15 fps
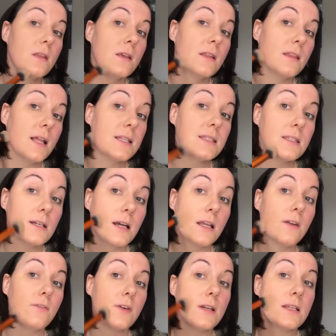That's the kind
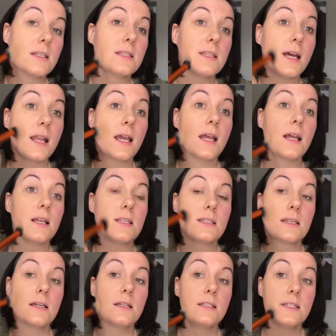of redness that has
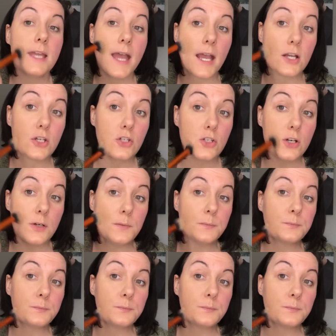texture,